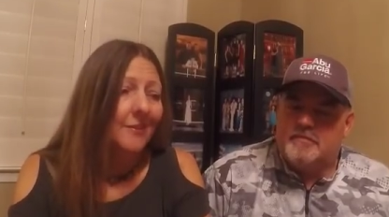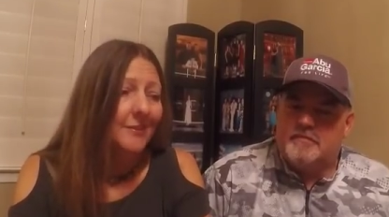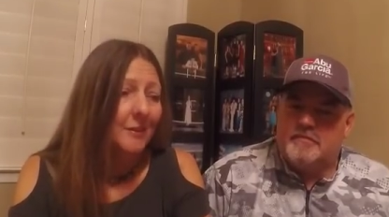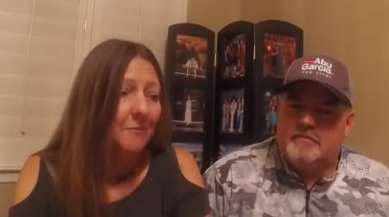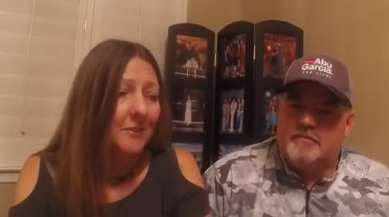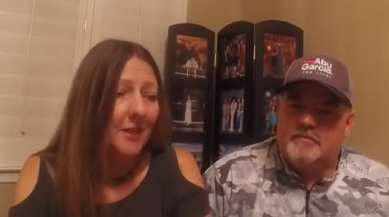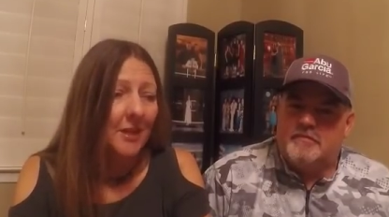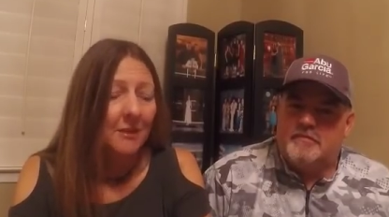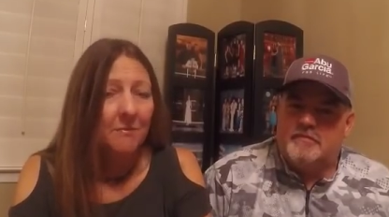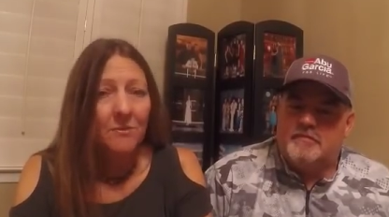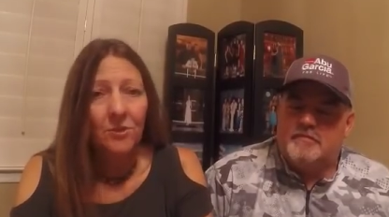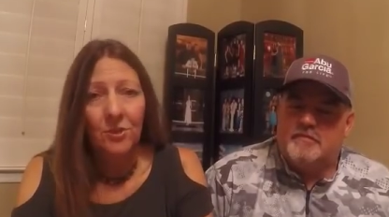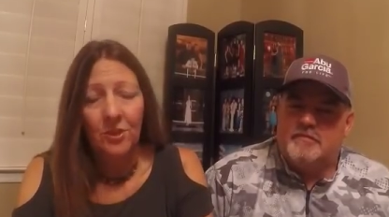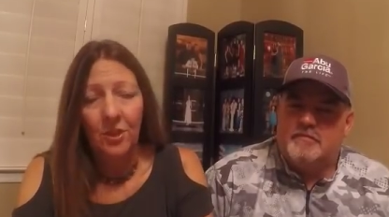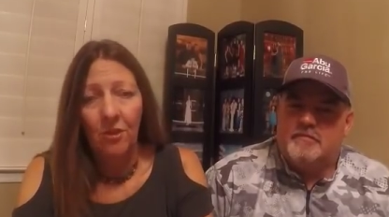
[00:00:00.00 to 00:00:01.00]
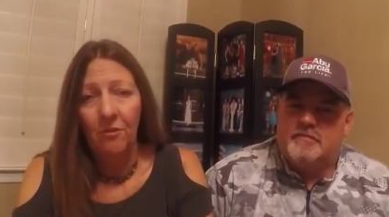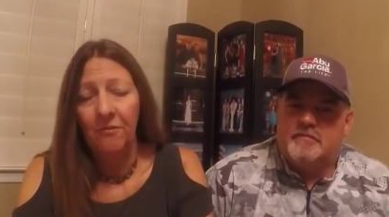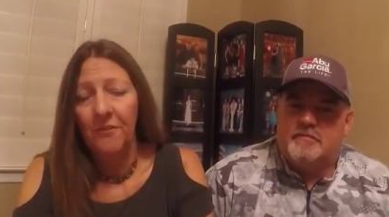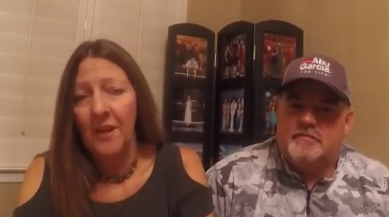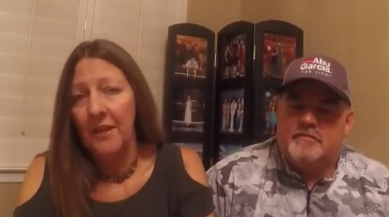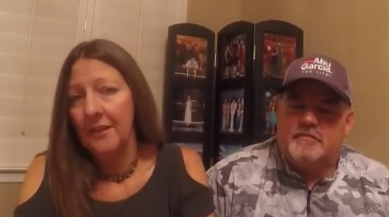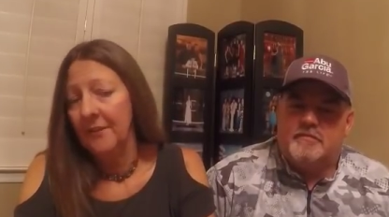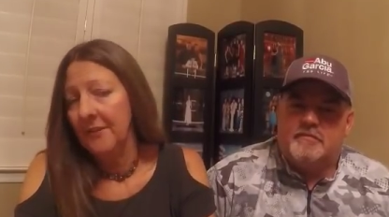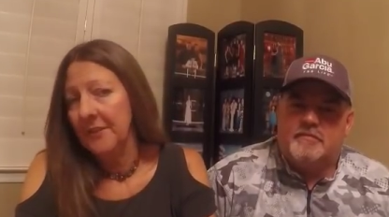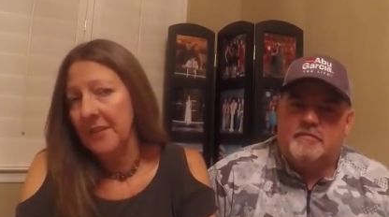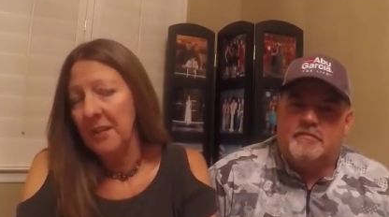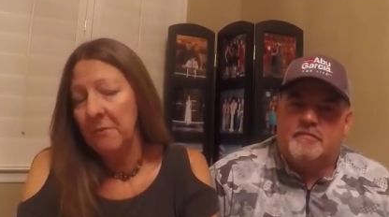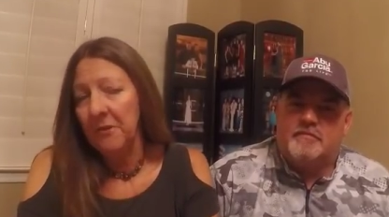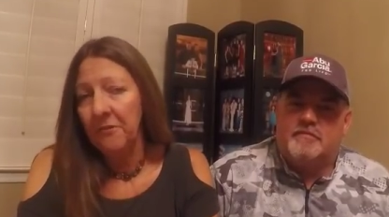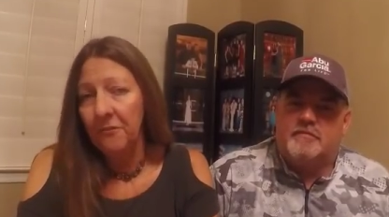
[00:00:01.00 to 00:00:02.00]
Speaker 1: Sometimes, you know, flying in the
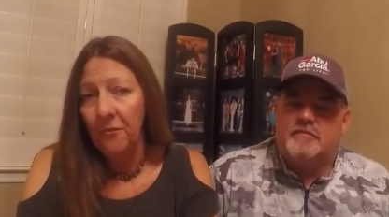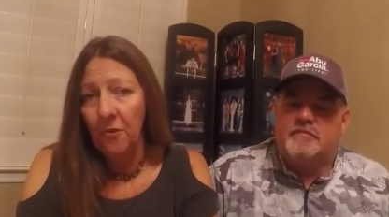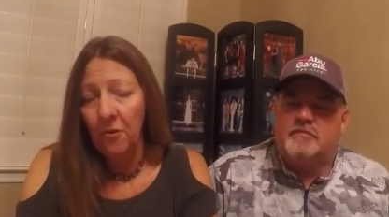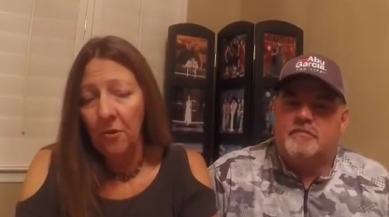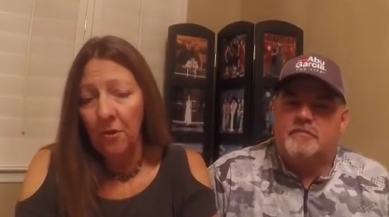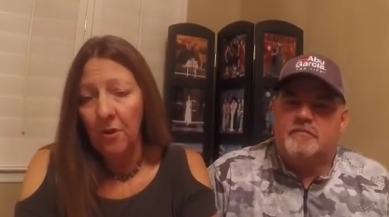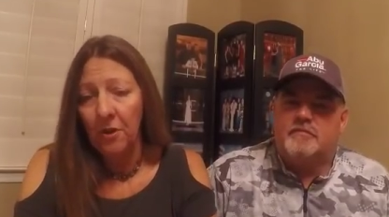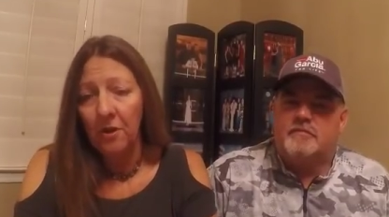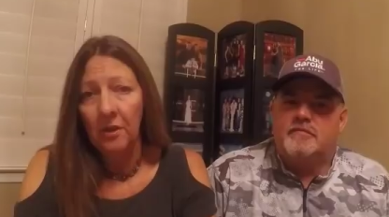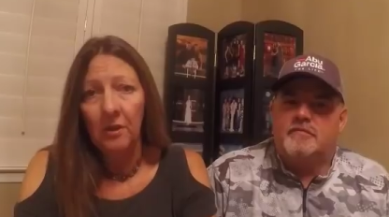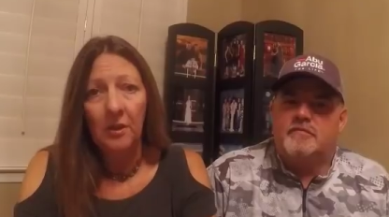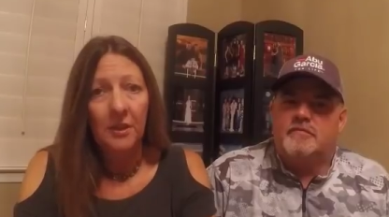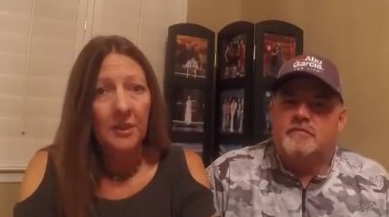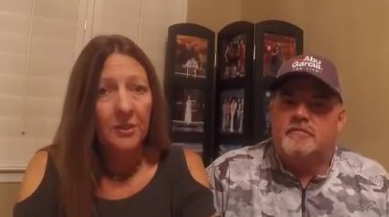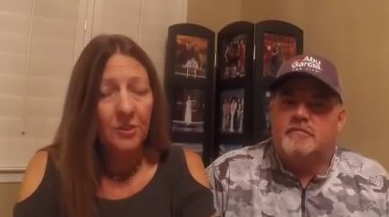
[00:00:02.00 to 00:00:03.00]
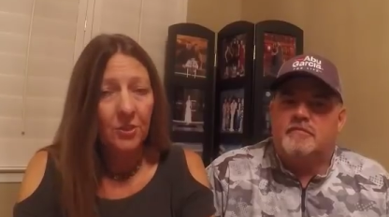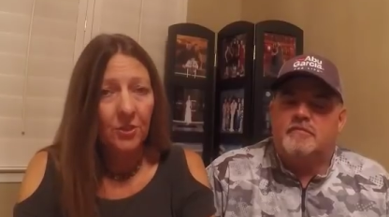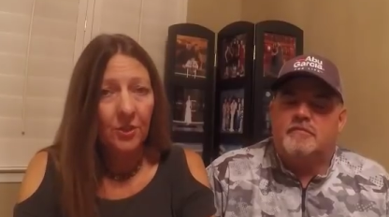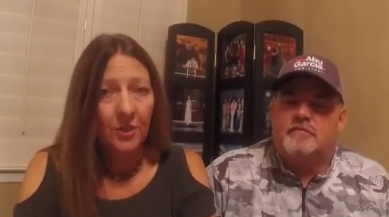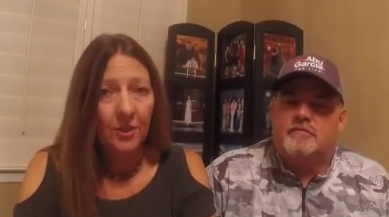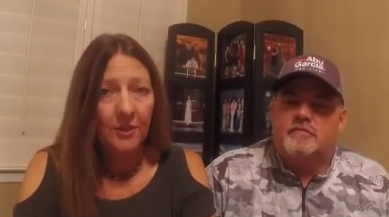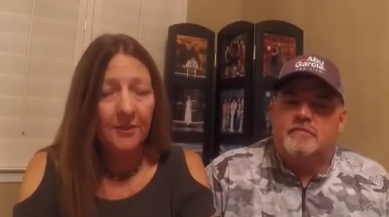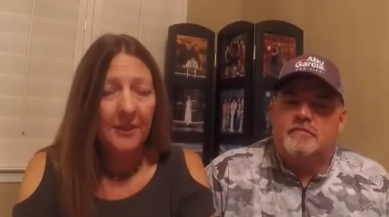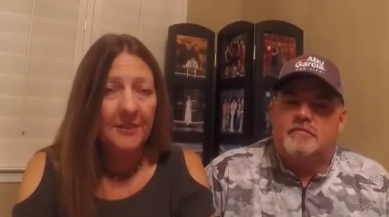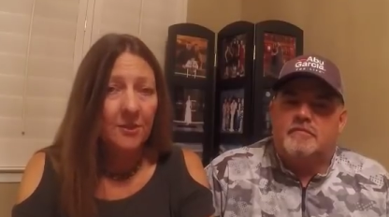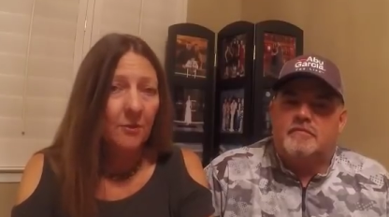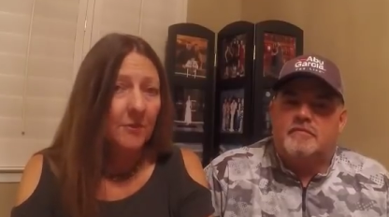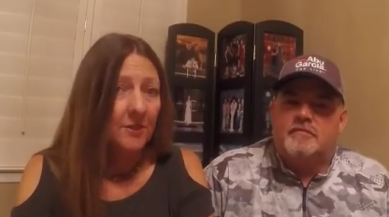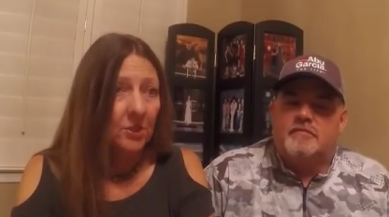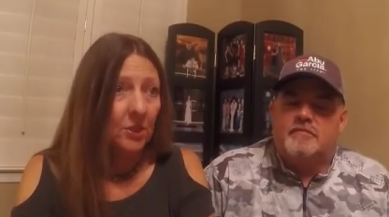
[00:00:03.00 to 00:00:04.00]
day before is good. That's
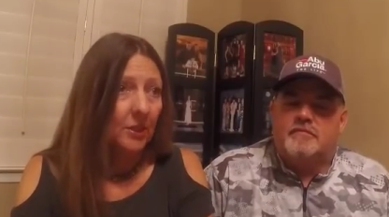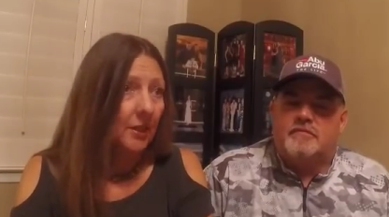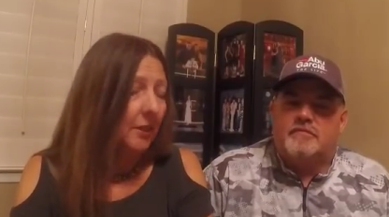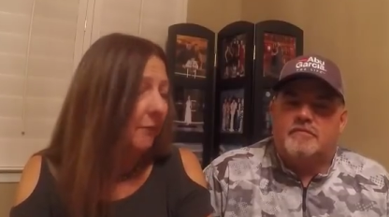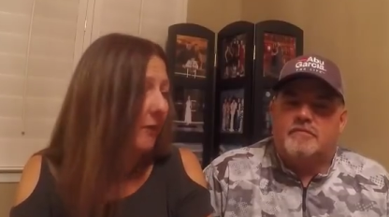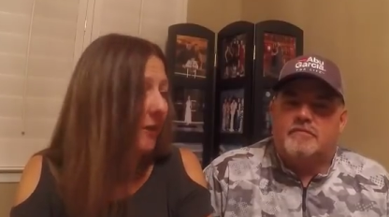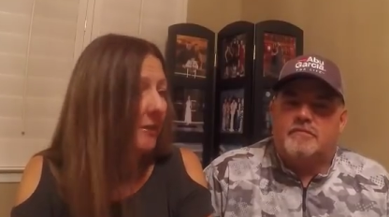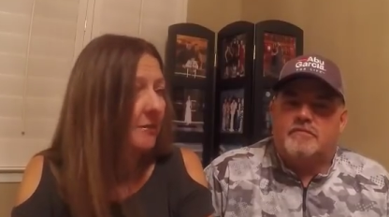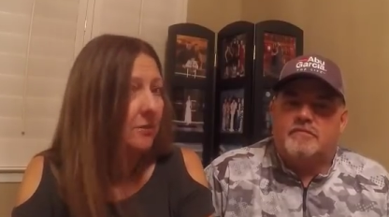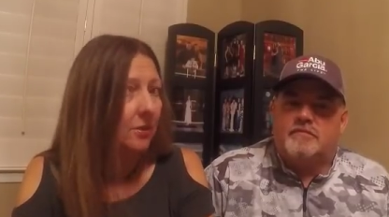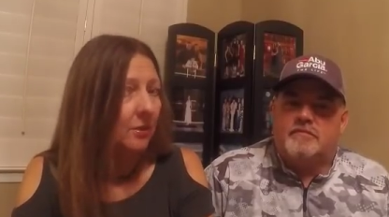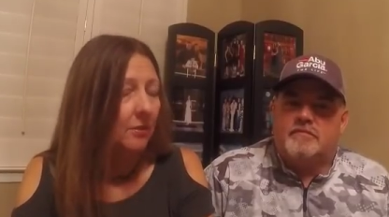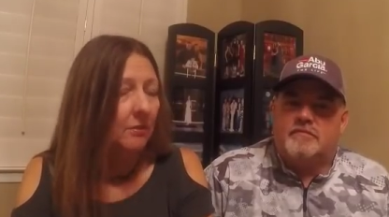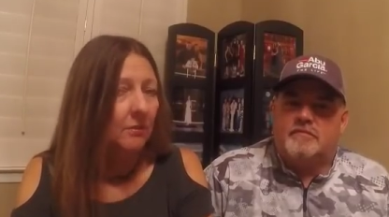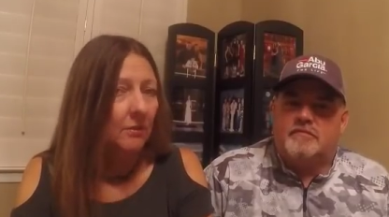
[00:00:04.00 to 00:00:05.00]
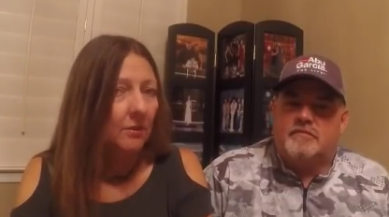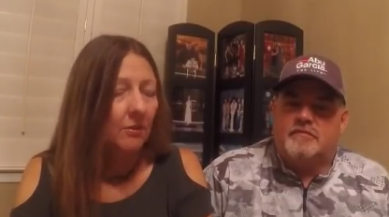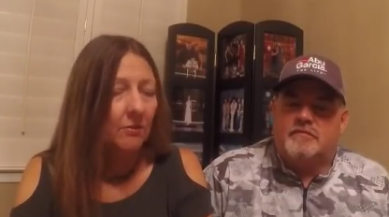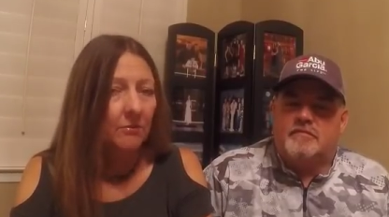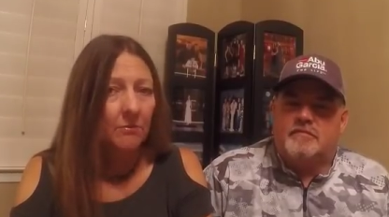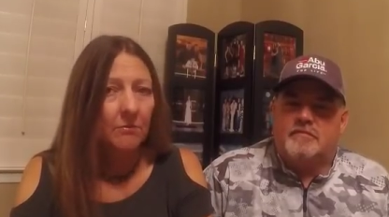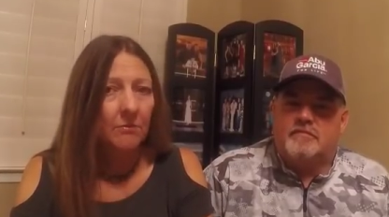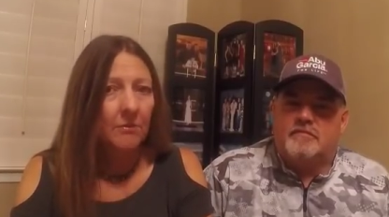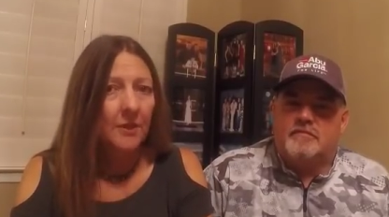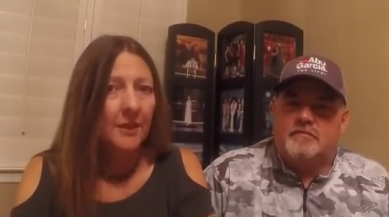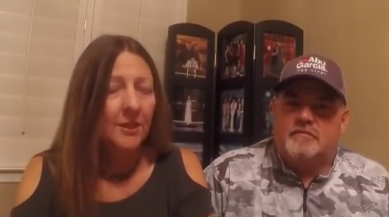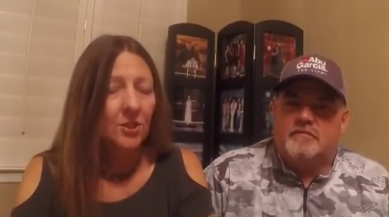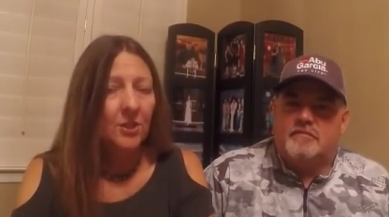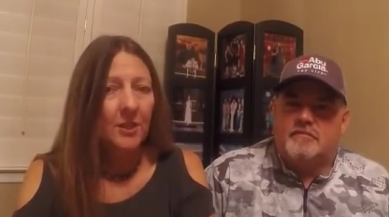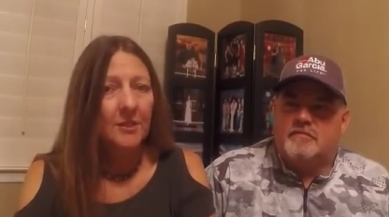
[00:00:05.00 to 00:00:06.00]
always good anyway, so you, you know
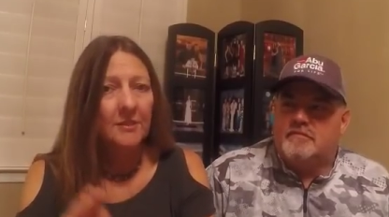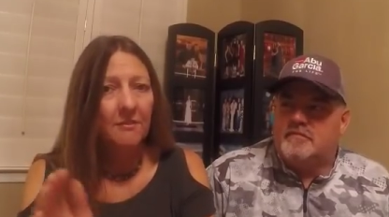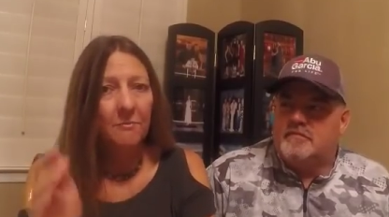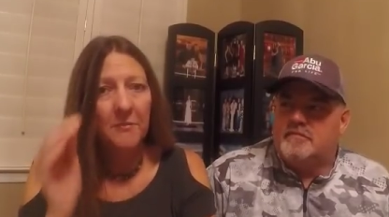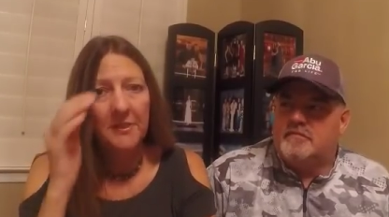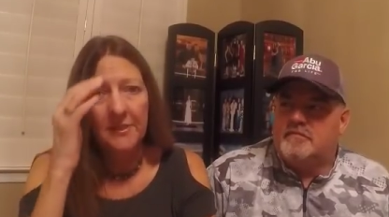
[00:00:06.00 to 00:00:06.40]
take a chance of